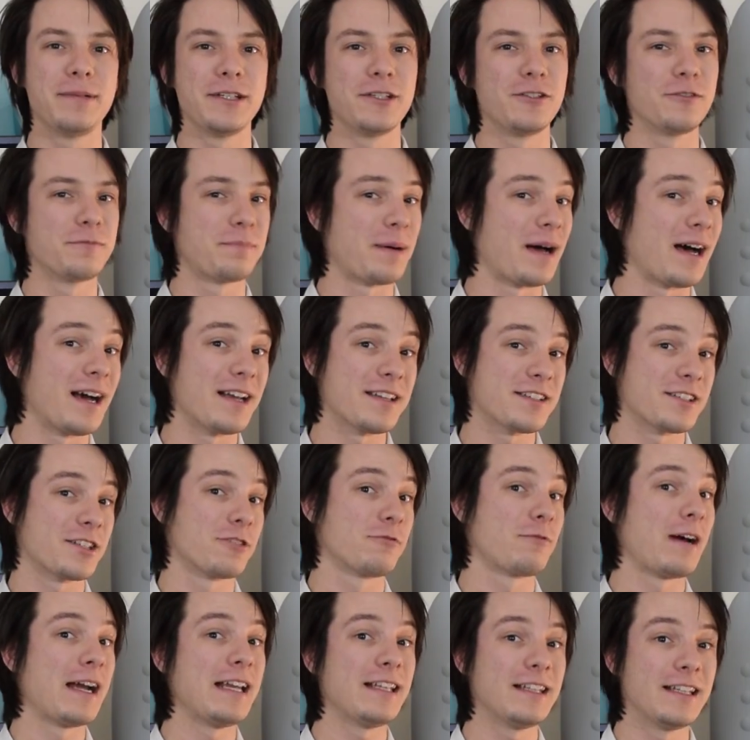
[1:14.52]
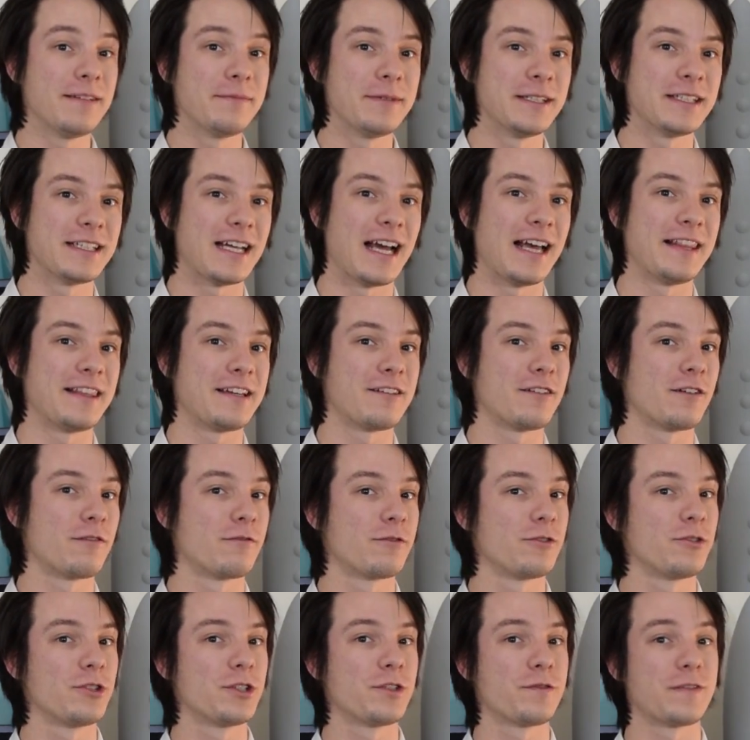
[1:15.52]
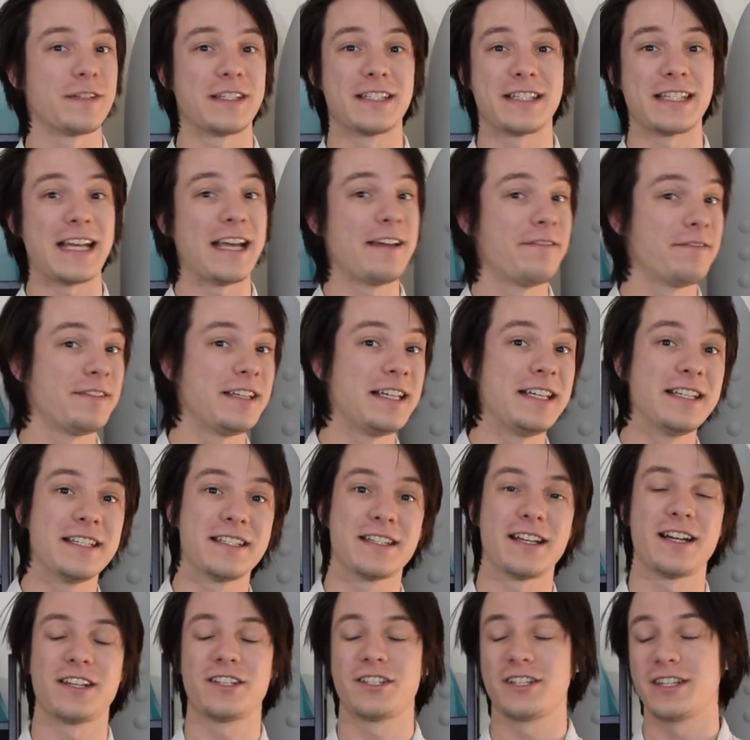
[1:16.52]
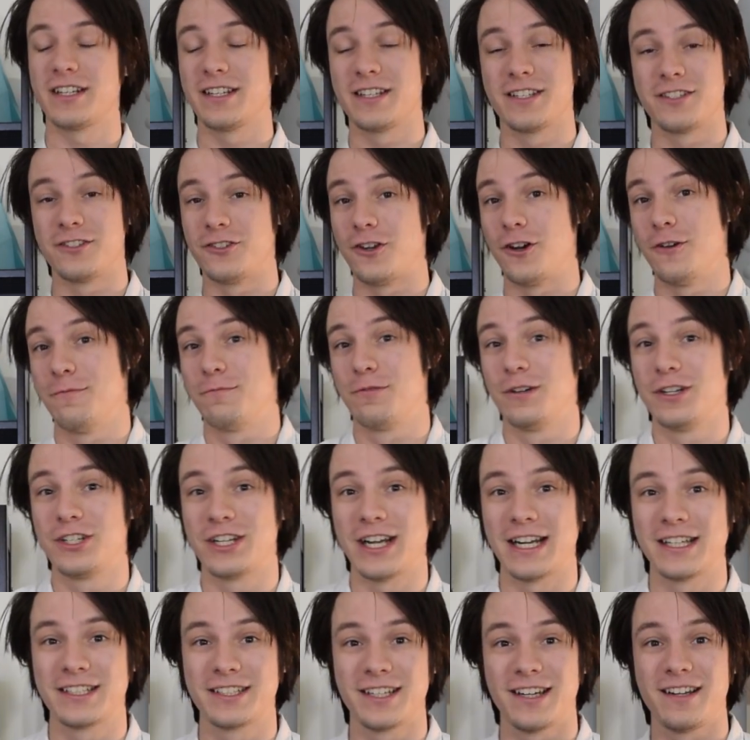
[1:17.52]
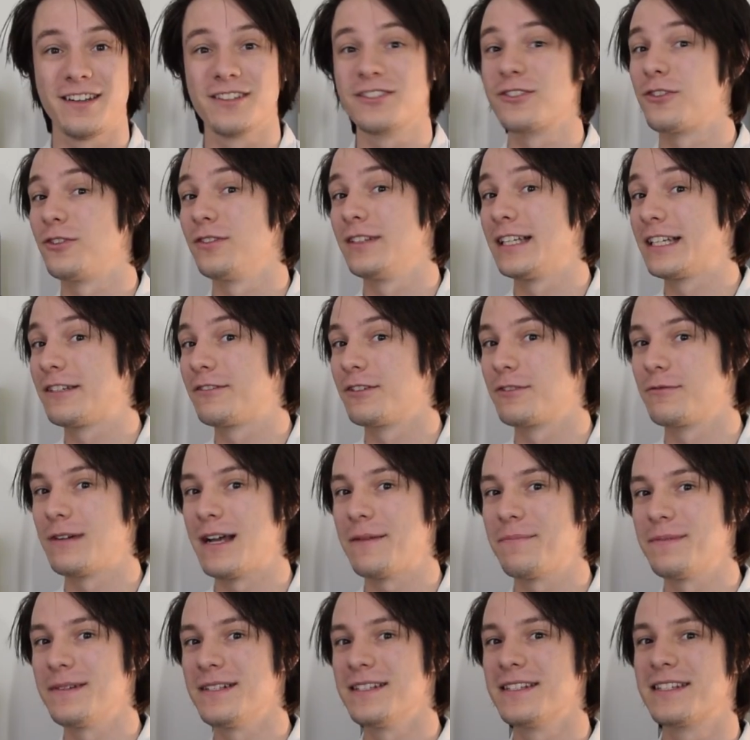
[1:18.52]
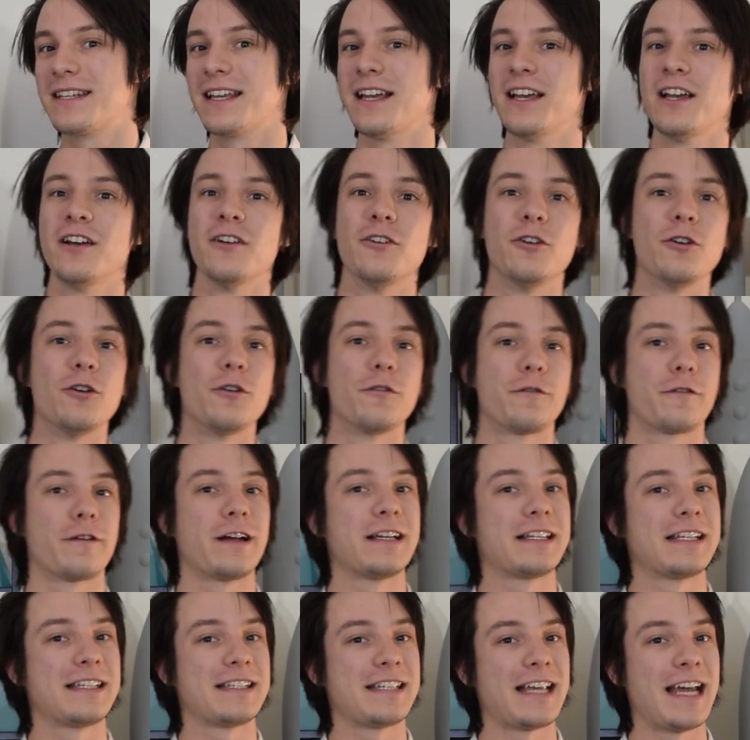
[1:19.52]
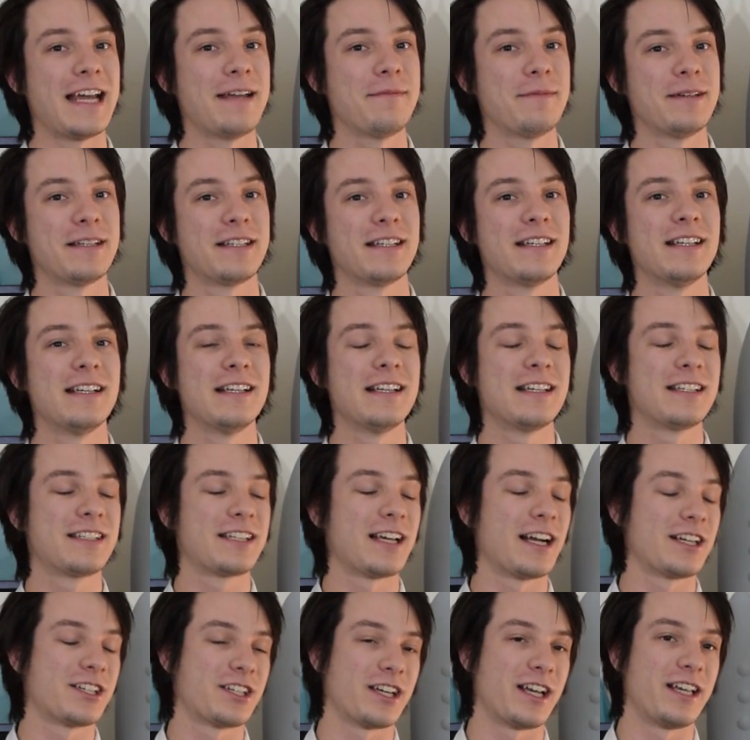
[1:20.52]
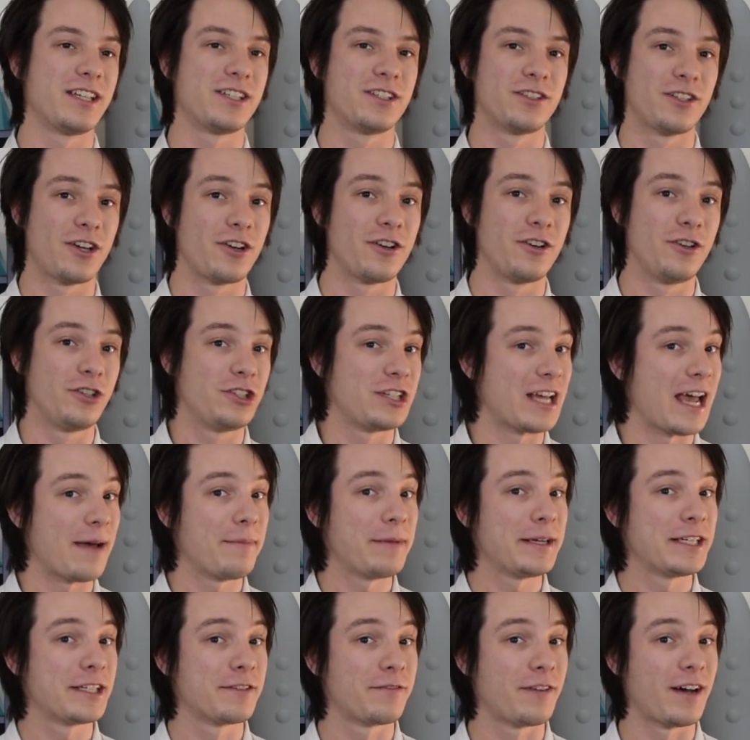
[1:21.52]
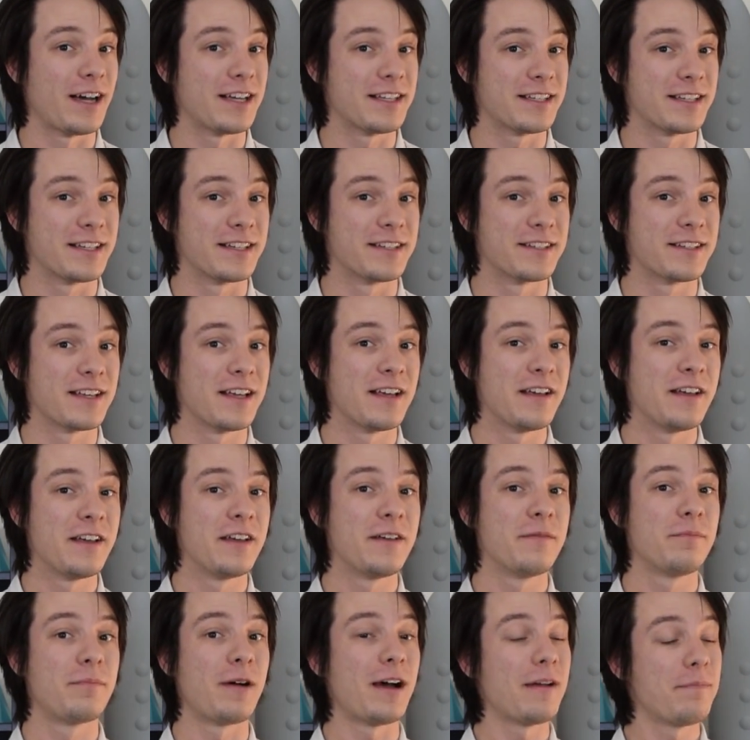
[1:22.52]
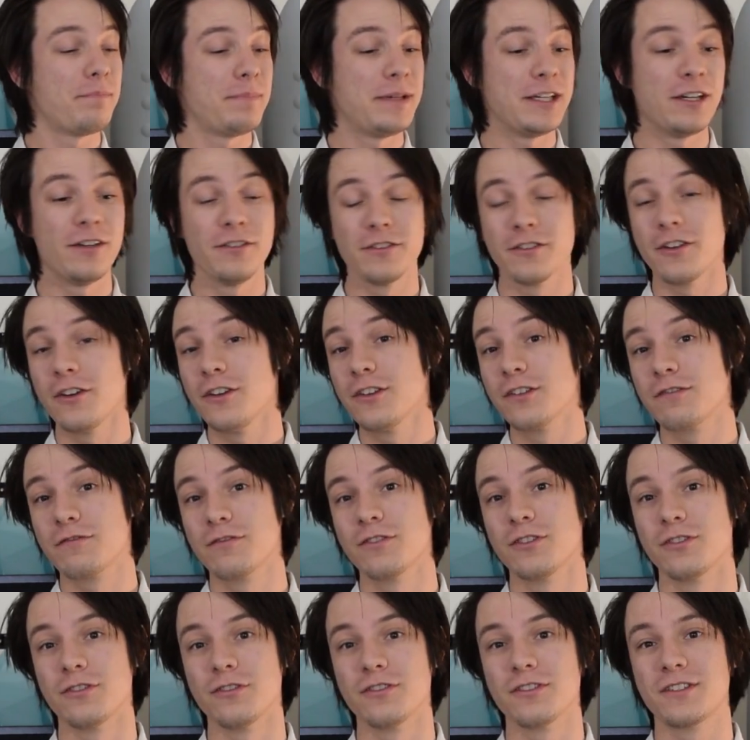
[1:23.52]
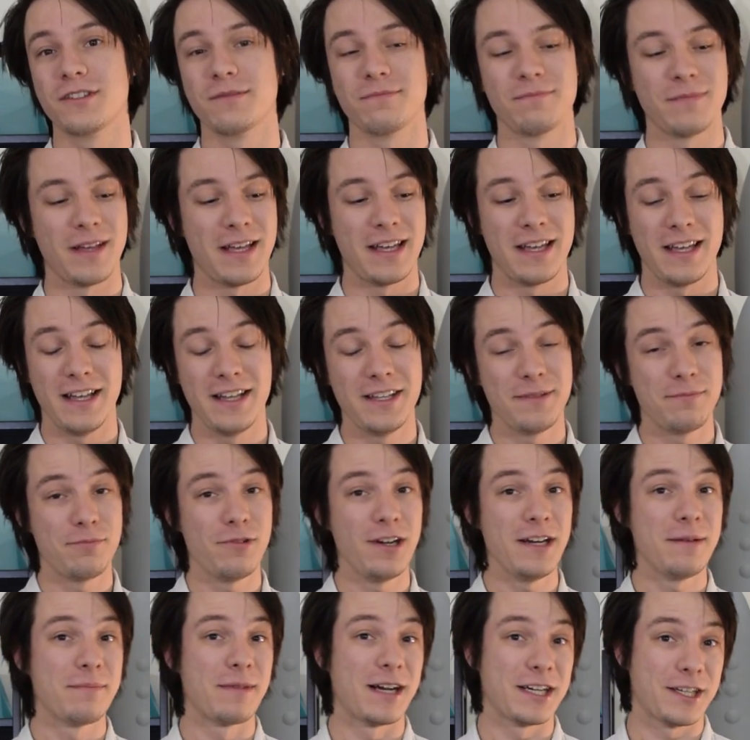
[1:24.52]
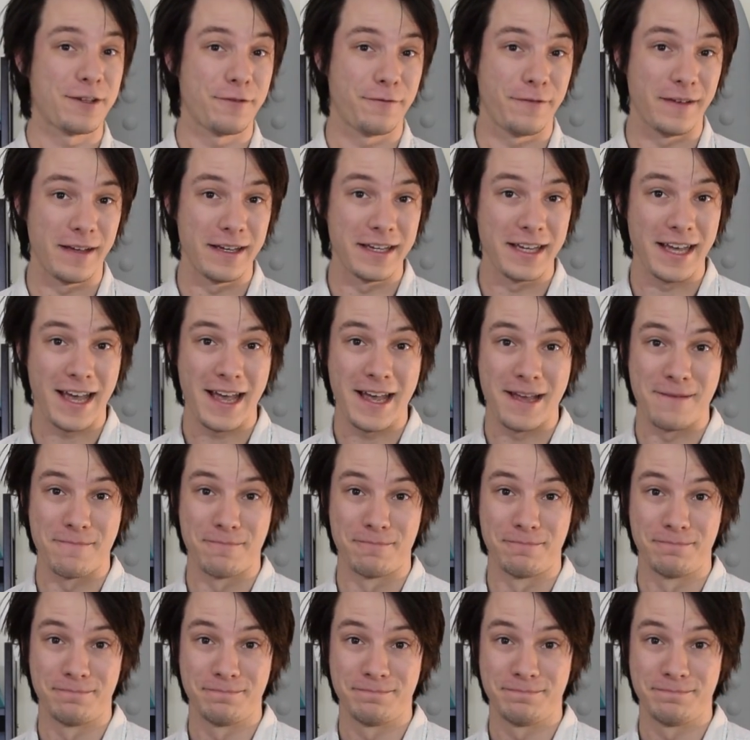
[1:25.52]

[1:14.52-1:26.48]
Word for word: build past the weight limit and there are rules for safety, such as no projectiles or liquid weapons, or for entertainment, such as no jamming devices. But beyond those rules, it's pretty much fair game.